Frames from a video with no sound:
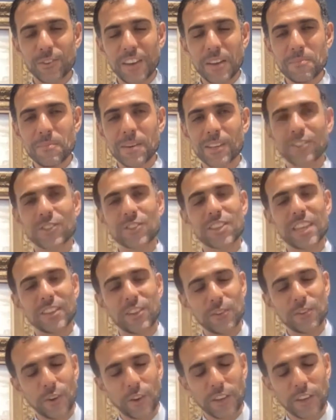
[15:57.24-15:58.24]
very much. Thank
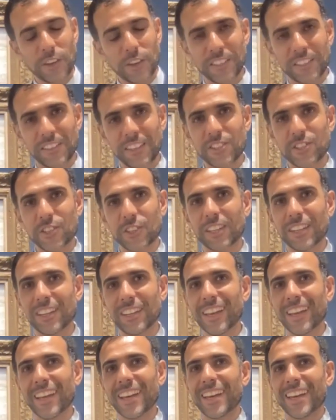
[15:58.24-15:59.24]
you for your invitation.
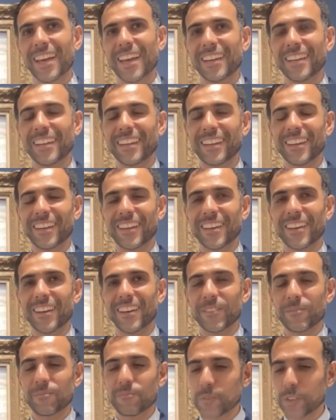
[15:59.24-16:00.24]
And
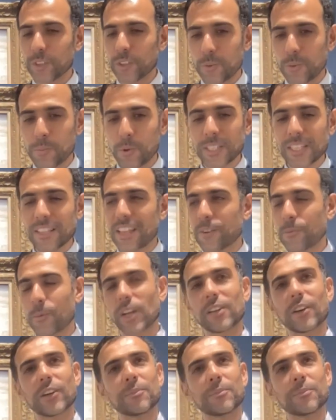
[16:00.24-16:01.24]
you're most than
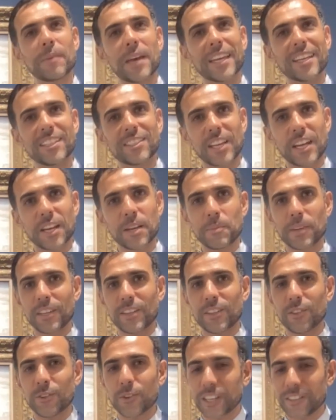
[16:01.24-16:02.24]
welcome anytime.
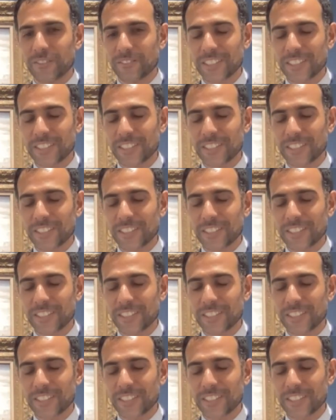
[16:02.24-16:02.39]
And you can